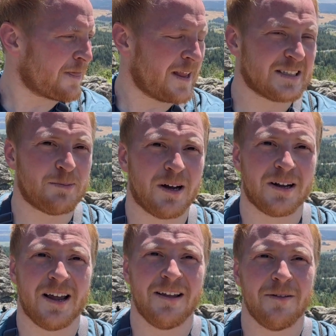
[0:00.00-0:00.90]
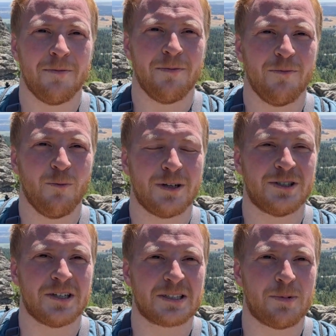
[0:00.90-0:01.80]
that's about what you
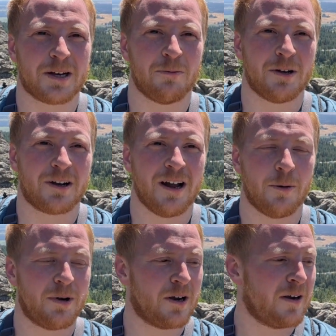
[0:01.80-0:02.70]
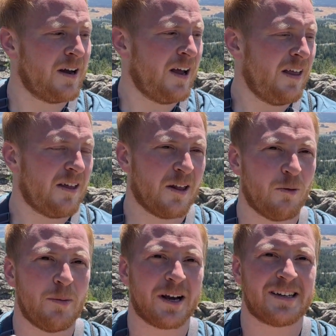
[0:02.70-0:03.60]
should expect when you're up here. And on the
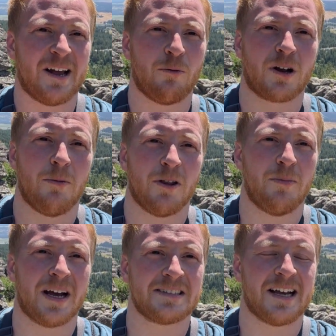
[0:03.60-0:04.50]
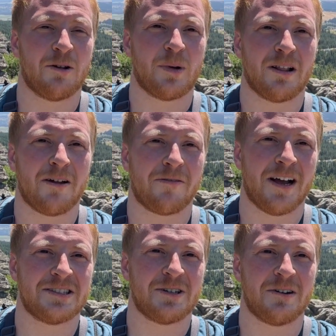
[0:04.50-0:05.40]
way back down, we'll come on the backside. It'll be a lot
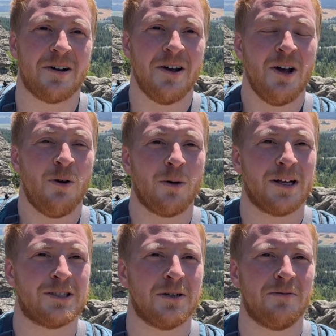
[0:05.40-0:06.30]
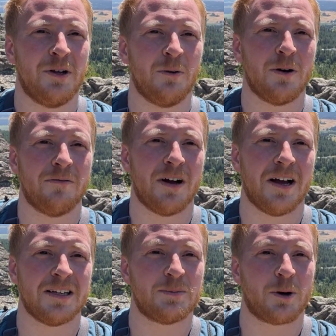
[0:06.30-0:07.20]
faster, and we'll get you a view
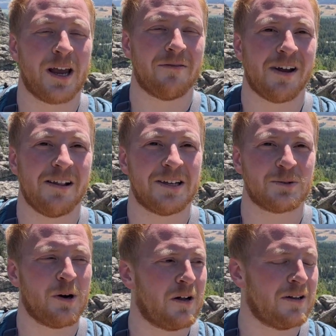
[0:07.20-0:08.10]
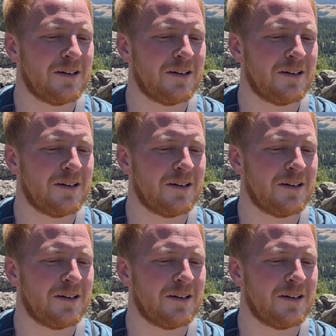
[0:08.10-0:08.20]
of Spokane Valley as well.